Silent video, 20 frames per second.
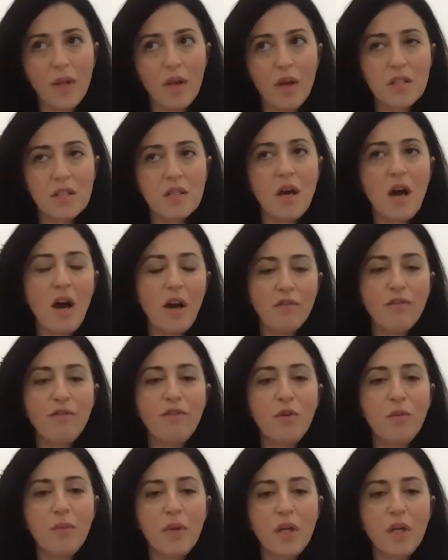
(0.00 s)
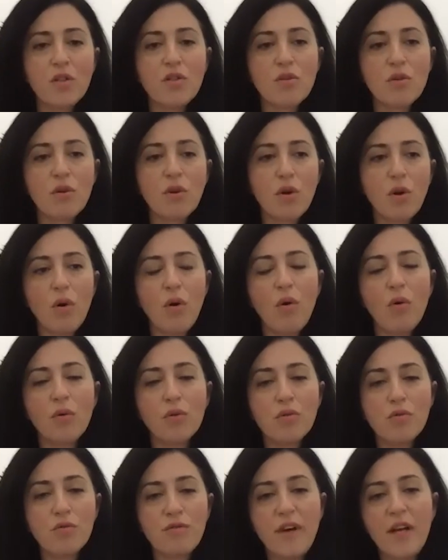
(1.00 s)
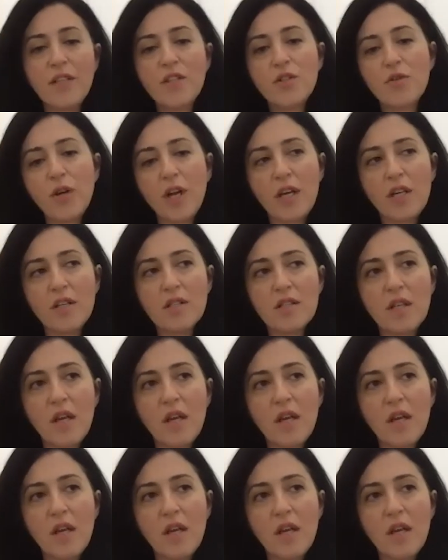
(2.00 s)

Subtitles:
it's hard for me to go to fundraise